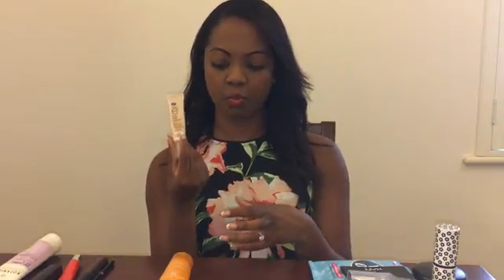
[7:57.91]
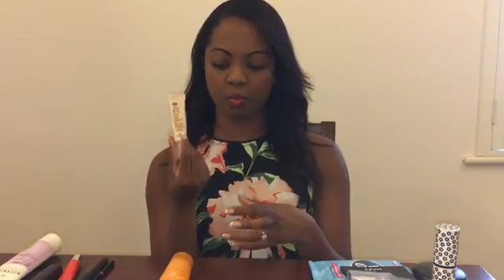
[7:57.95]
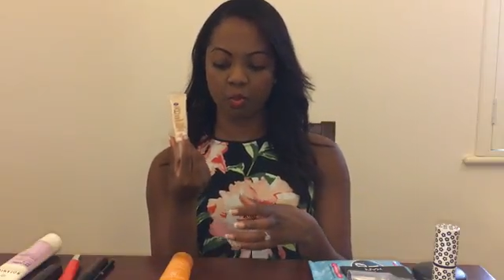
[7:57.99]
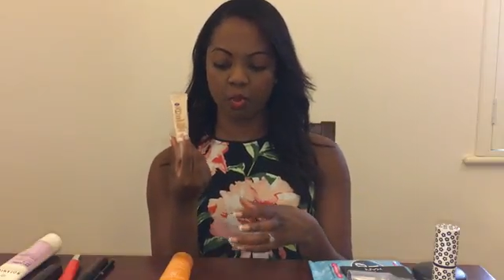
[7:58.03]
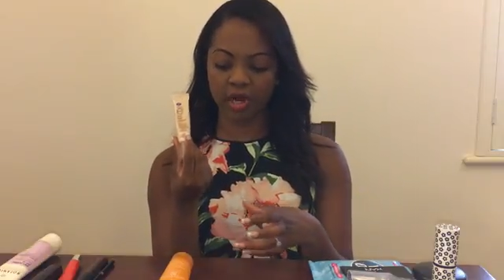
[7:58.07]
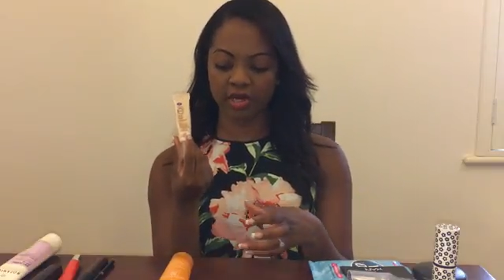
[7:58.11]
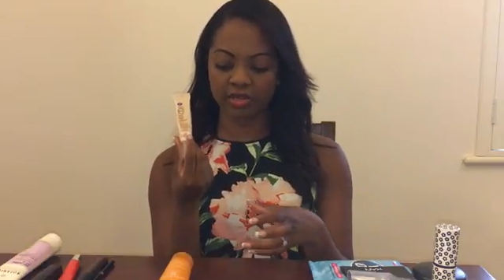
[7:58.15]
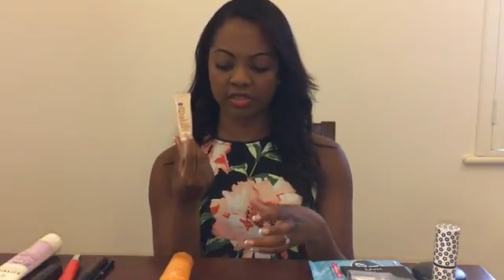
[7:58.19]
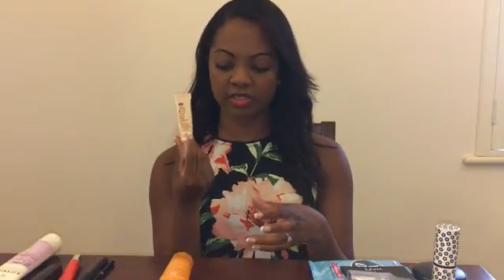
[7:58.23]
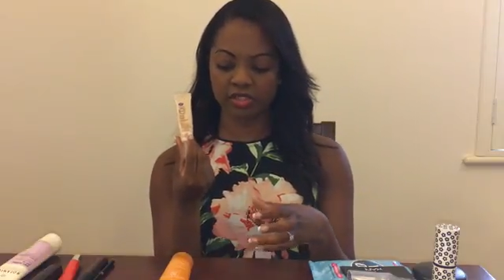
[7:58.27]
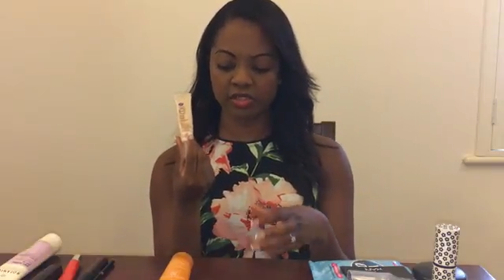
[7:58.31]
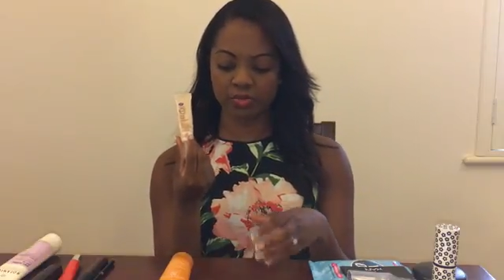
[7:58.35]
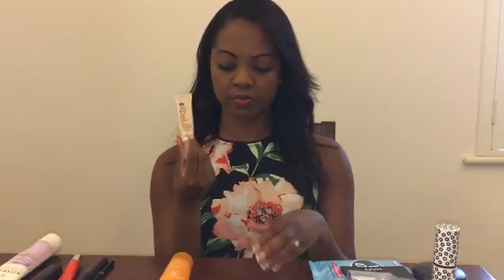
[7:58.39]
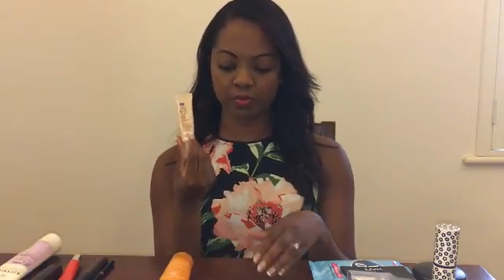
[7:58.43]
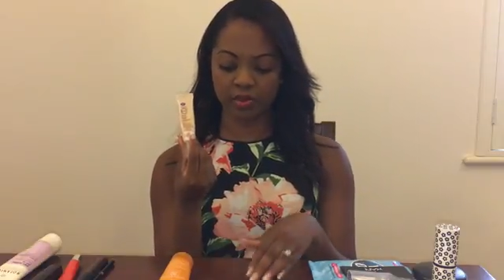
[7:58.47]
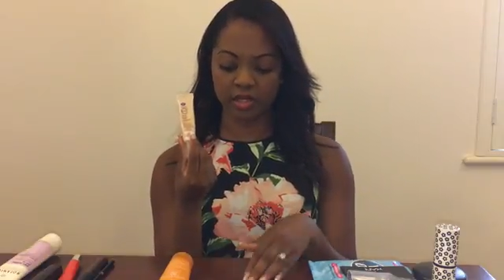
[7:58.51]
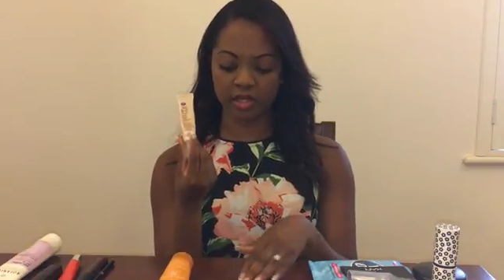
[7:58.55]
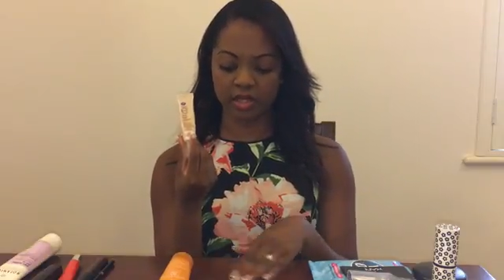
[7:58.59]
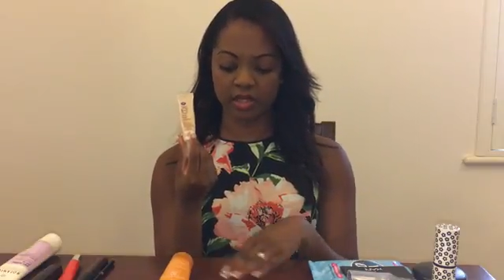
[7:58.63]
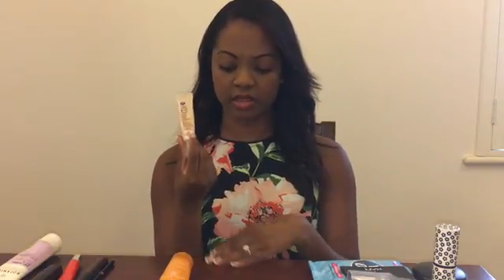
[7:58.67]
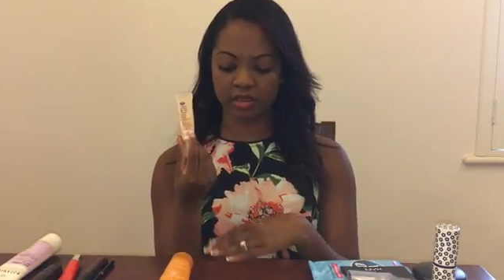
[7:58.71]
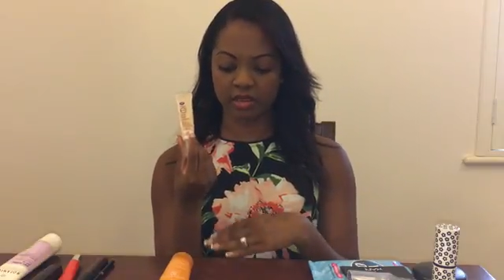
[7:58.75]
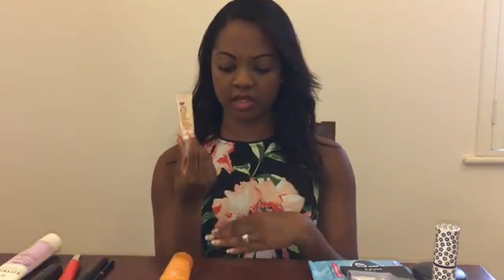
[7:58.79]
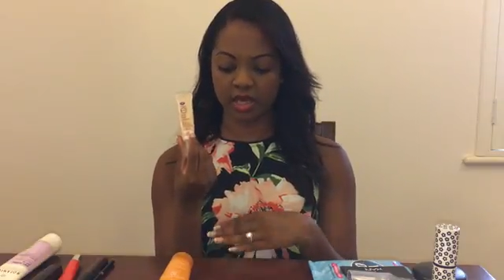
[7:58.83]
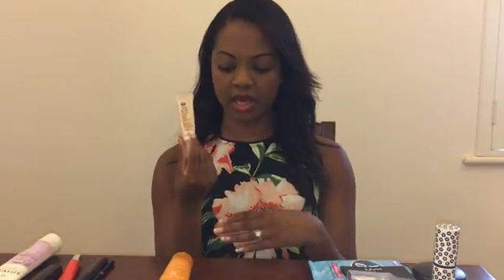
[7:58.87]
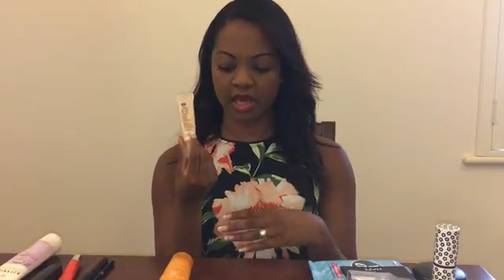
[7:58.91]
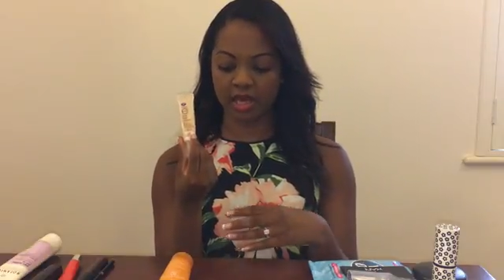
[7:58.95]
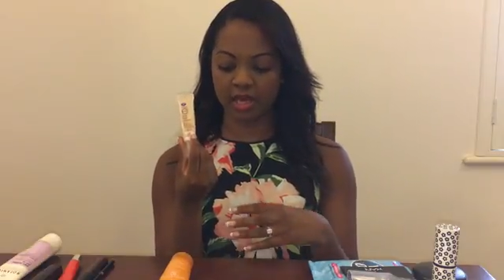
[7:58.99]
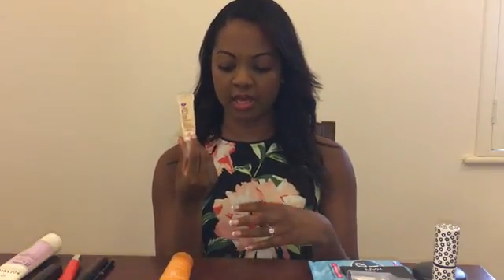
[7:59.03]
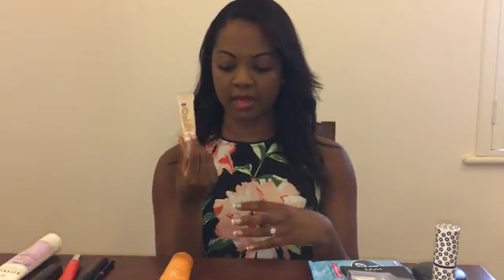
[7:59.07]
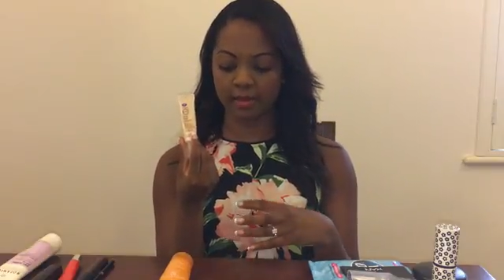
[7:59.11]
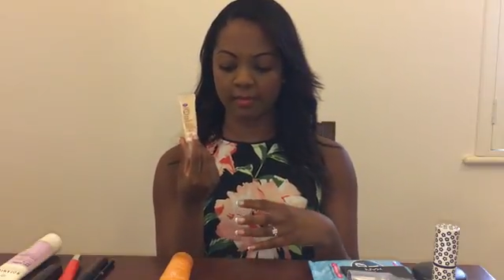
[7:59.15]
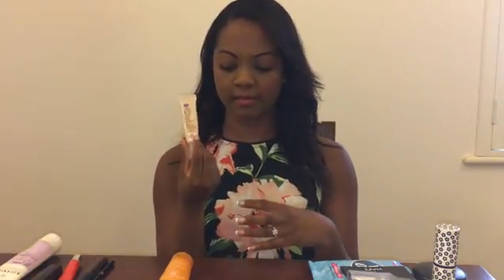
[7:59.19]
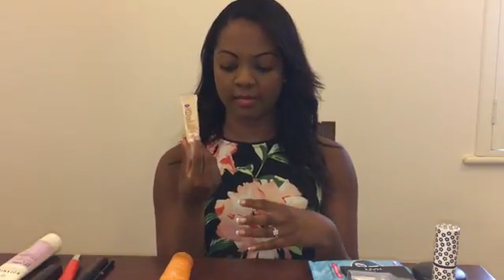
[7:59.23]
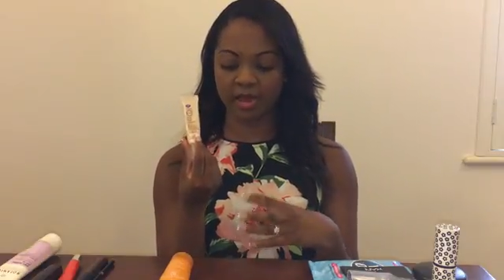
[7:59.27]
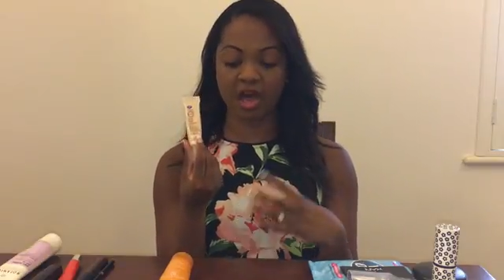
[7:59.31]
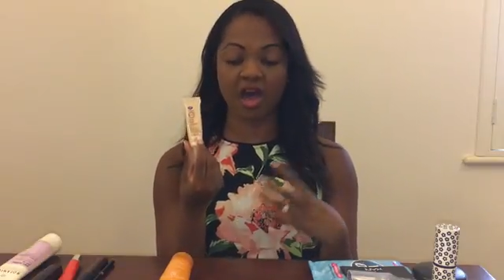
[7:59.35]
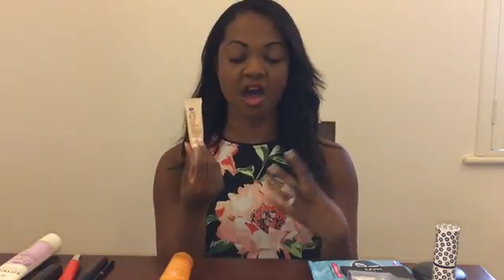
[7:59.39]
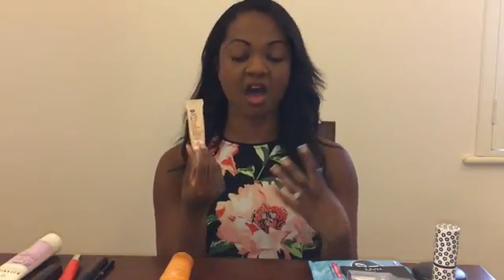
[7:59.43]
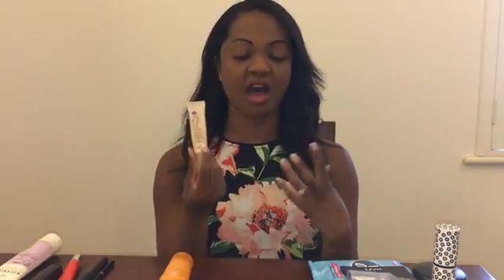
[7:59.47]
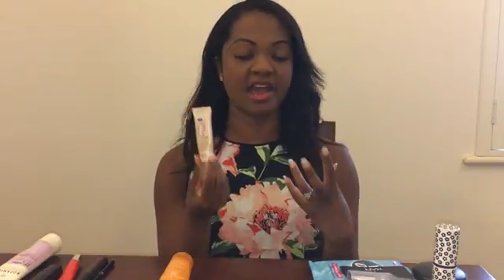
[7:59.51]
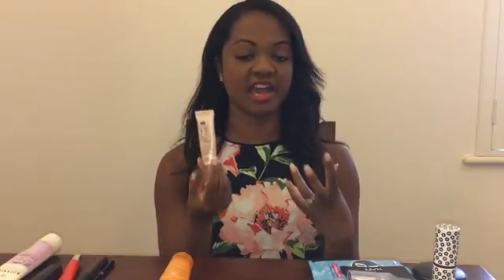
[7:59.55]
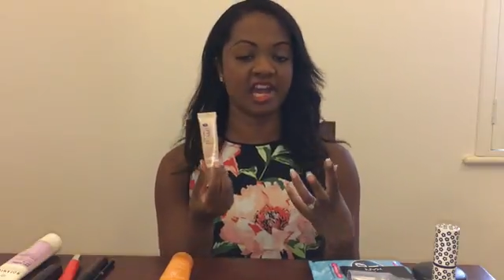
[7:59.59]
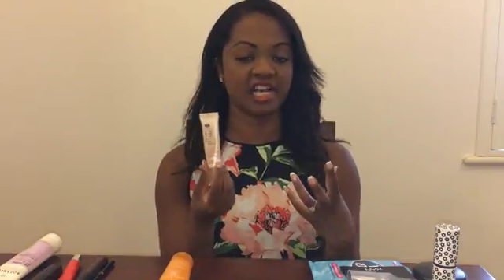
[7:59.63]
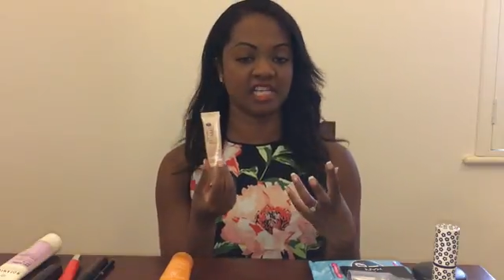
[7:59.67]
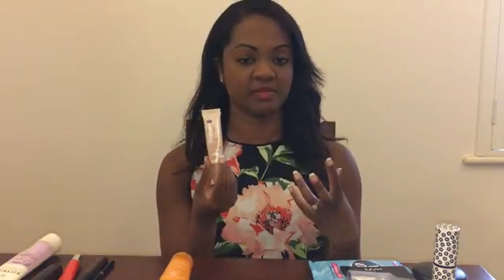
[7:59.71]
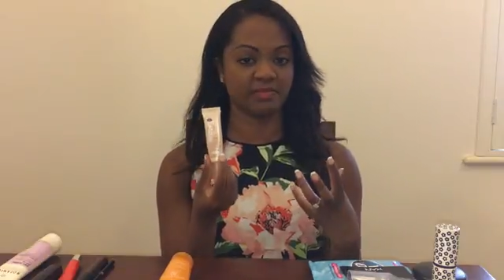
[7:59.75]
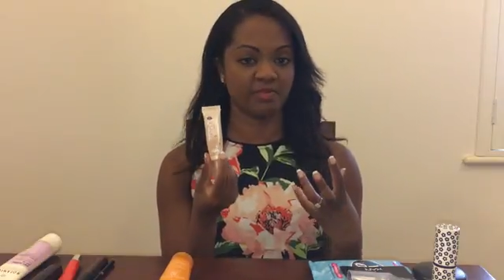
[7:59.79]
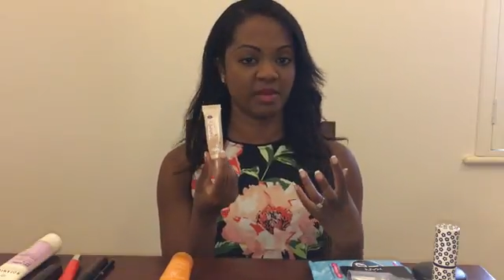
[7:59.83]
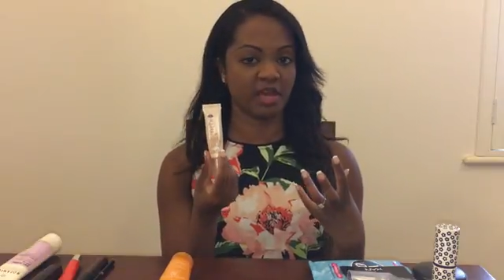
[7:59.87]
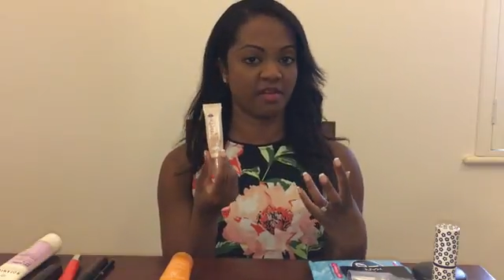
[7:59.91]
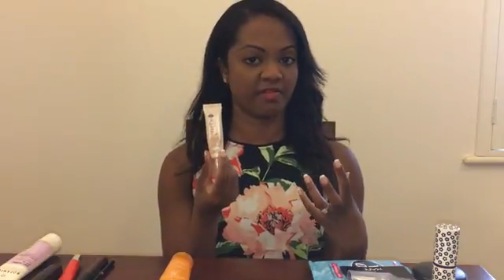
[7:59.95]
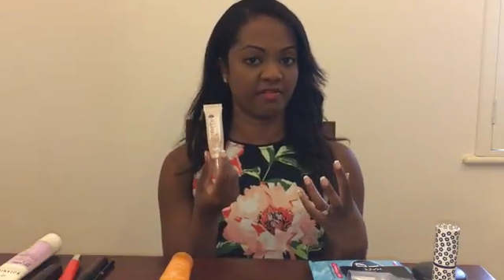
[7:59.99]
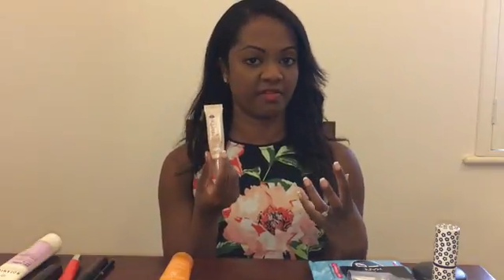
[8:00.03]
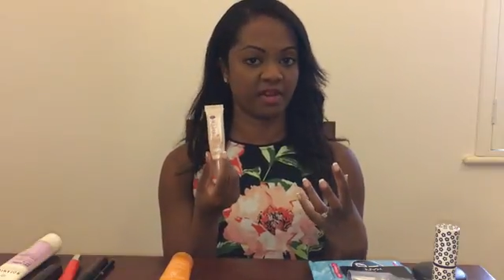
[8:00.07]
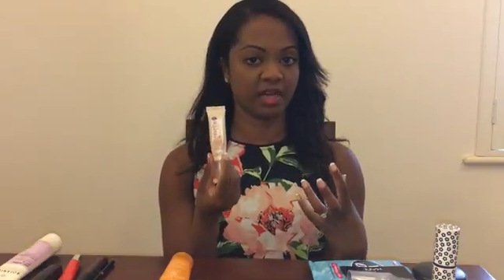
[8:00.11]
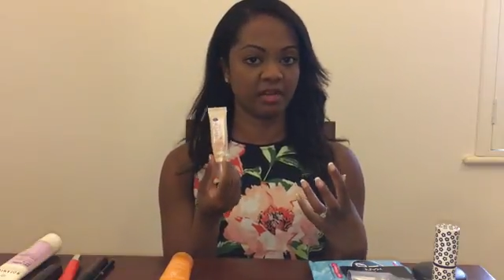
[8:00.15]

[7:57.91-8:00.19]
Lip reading: ones with a high SPF